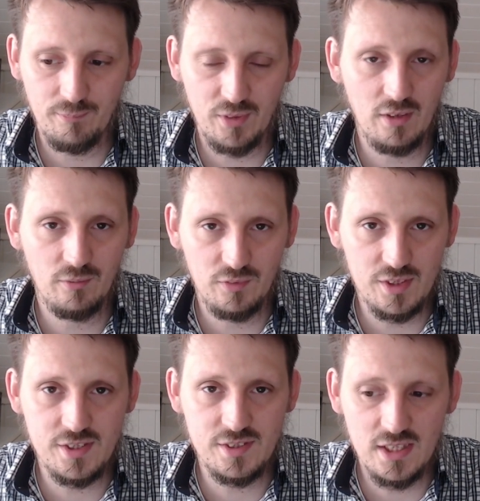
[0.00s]
And this
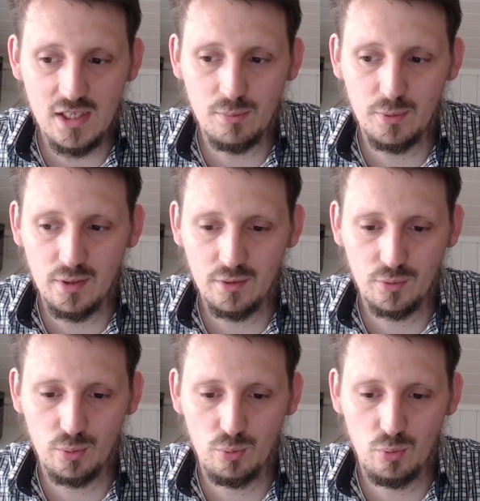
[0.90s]
is equal
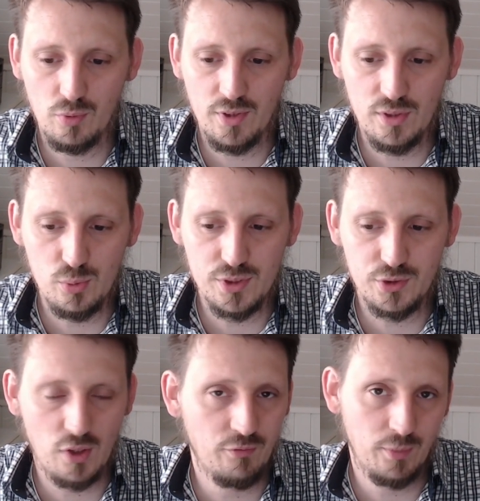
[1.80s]
to the usage
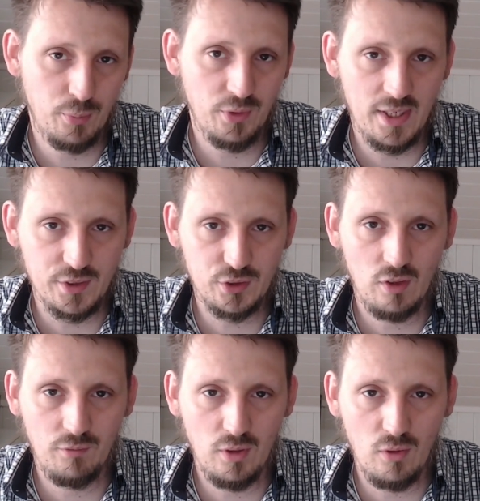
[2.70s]
of the production
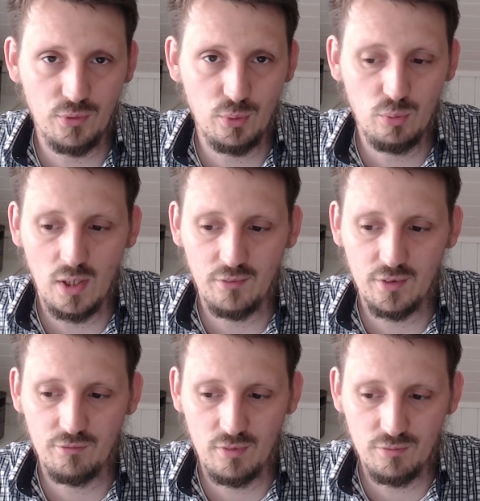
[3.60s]
of around
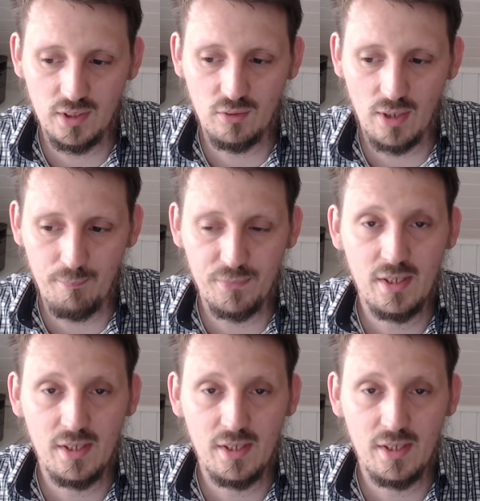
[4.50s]
250 gram